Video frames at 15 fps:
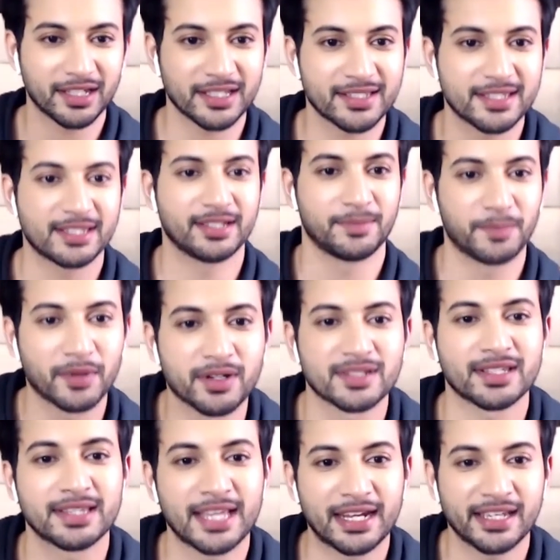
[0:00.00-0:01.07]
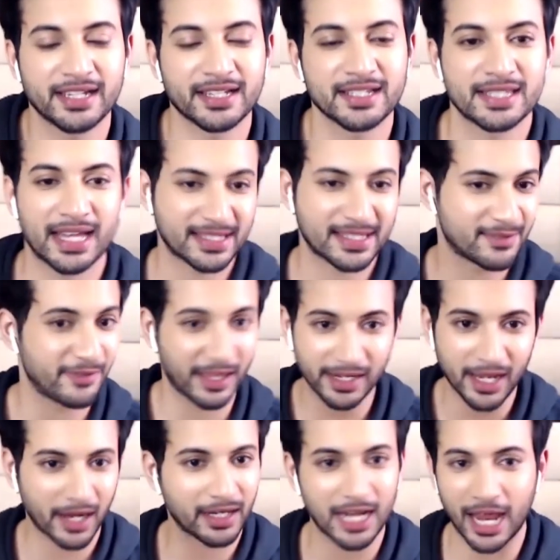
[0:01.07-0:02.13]
is, the person that he is, that's
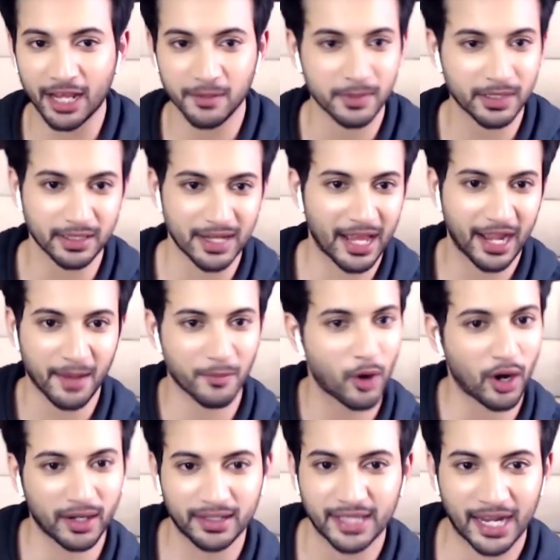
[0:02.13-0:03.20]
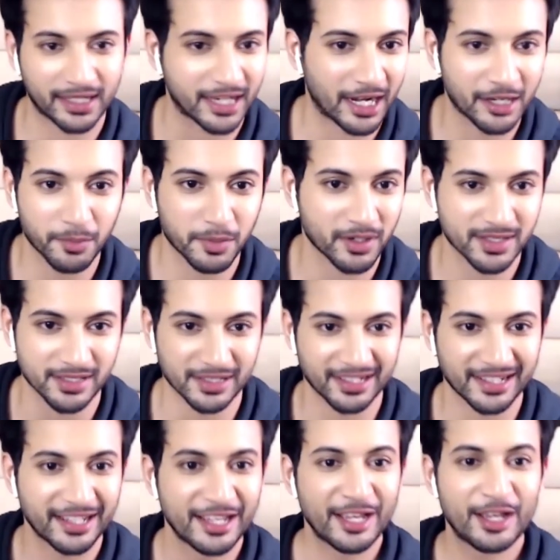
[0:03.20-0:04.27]
very unlike me. Like, I'm not that kind of
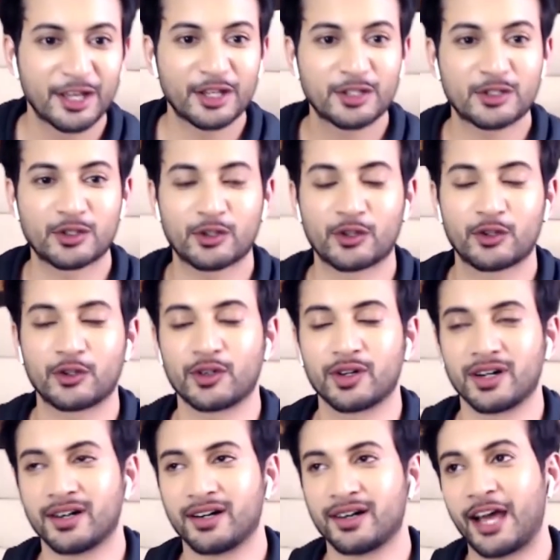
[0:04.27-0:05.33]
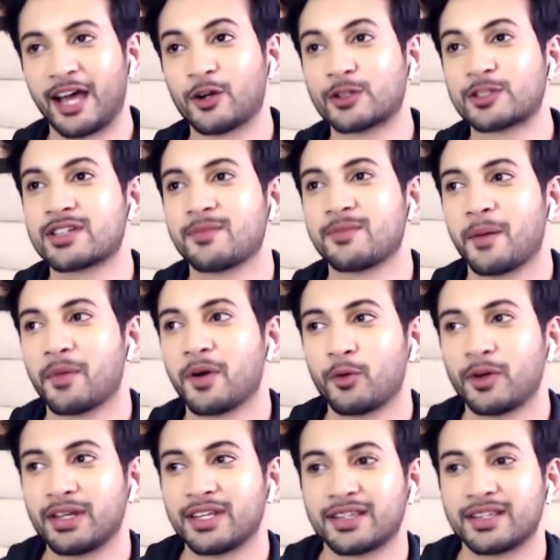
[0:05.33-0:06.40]
person. So I also remember
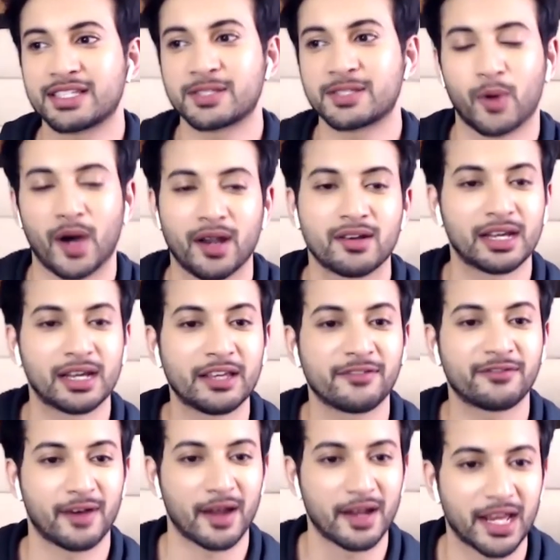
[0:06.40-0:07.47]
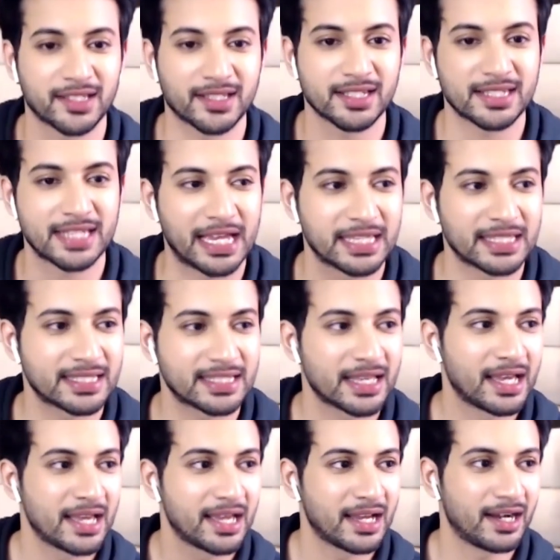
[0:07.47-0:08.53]
we did this one really fun exercise
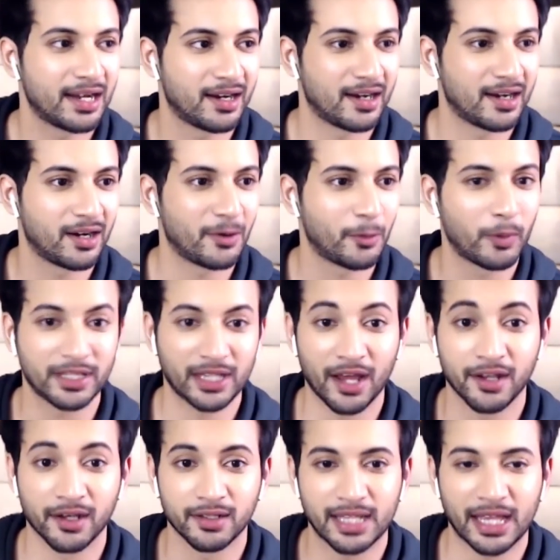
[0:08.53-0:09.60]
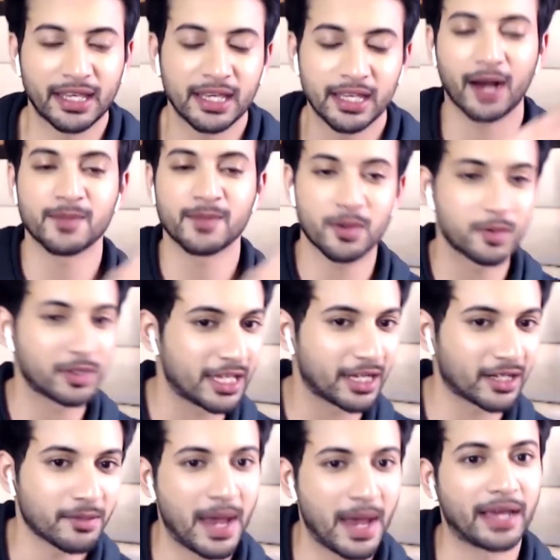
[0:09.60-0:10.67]
with Anand. Like, he comes from a
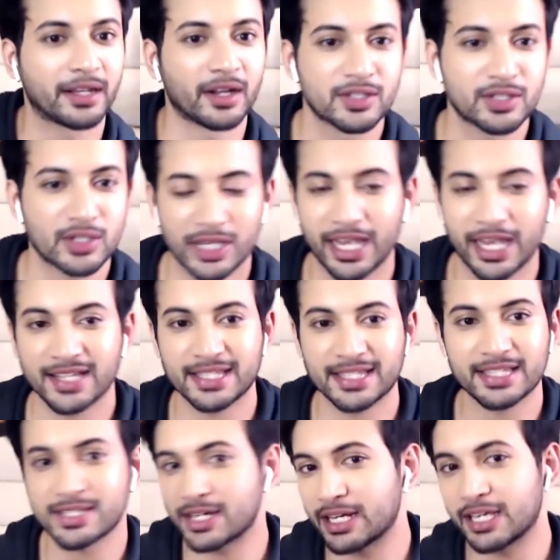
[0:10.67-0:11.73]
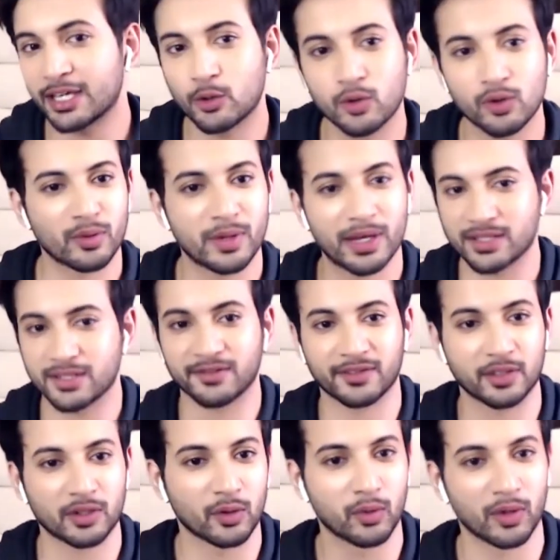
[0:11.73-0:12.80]
theater background, so he has these really cool ways of,
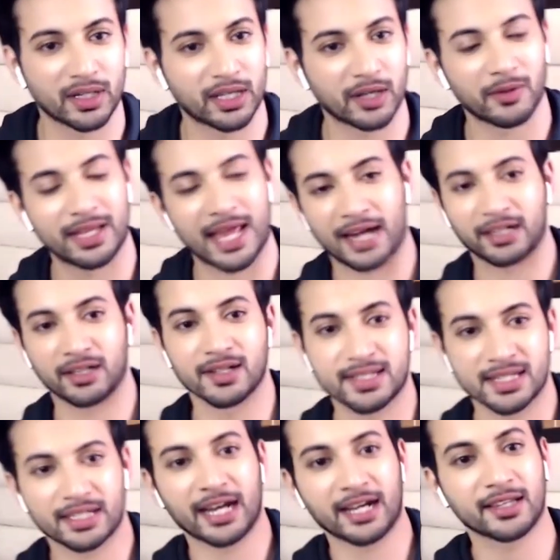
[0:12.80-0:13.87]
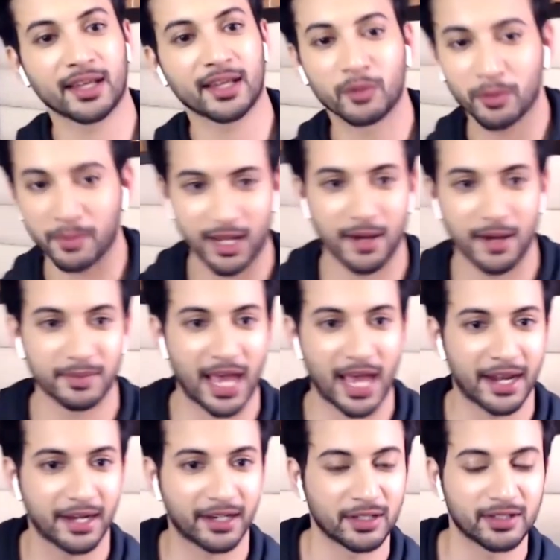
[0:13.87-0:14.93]
you know, working with actors and getting them to become
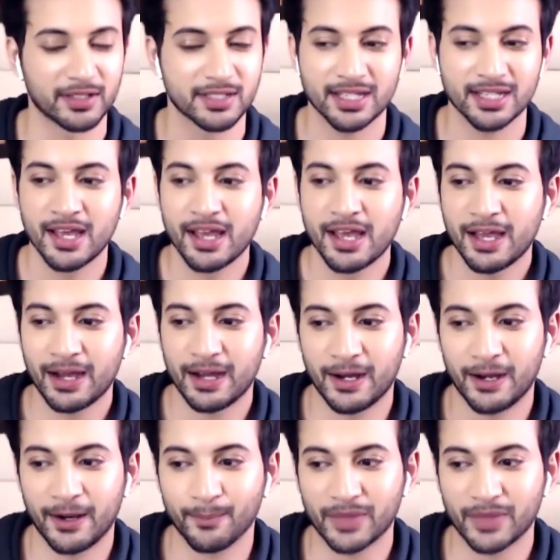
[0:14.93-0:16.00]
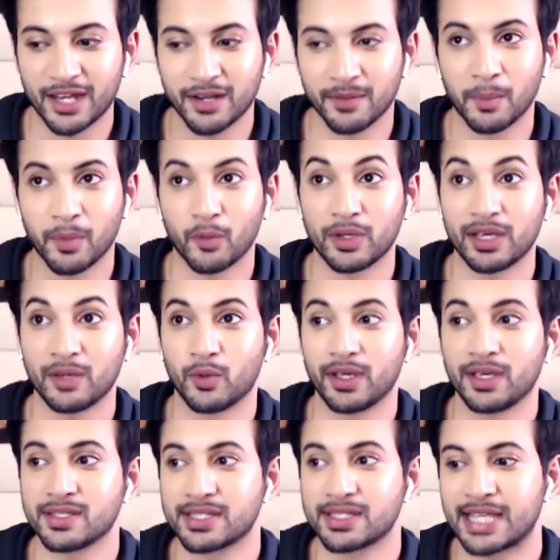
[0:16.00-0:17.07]
characters. I remember
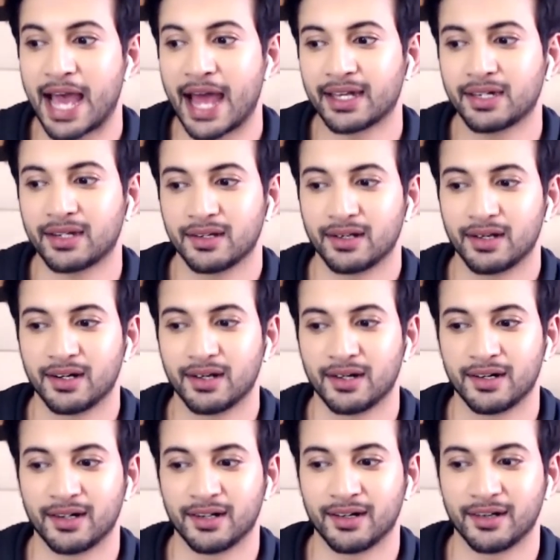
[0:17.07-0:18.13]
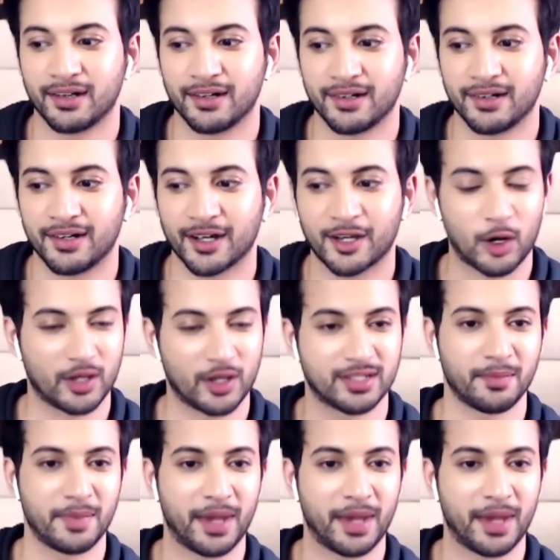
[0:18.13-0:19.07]
we sat across the